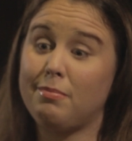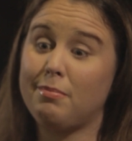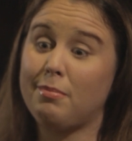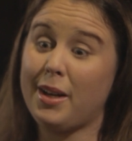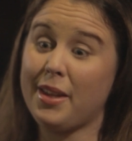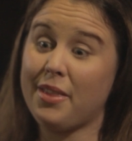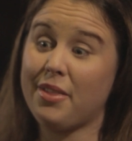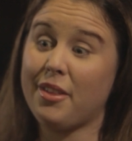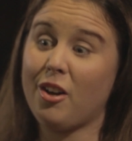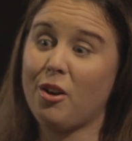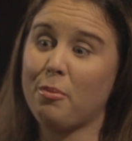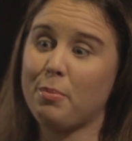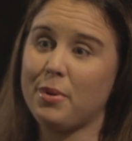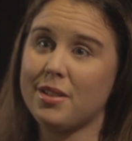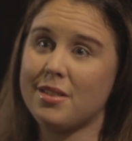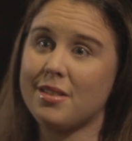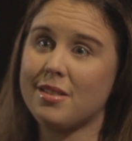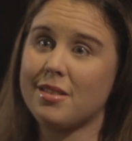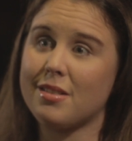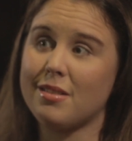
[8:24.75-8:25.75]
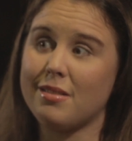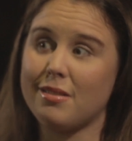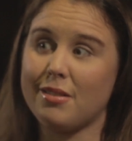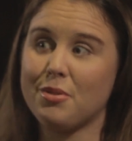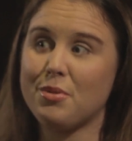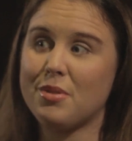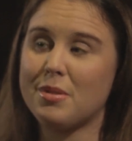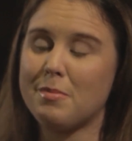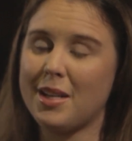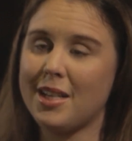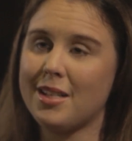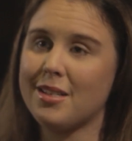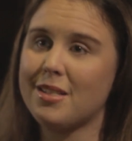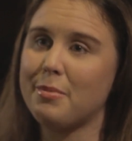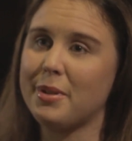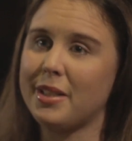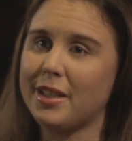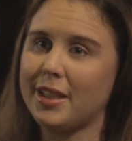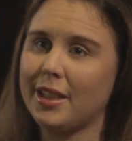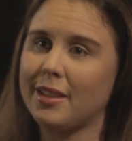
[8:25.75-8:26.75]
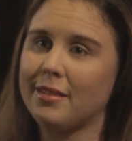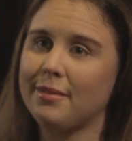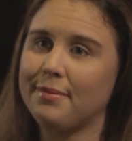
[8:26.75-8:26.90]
my therapist knows me intimately.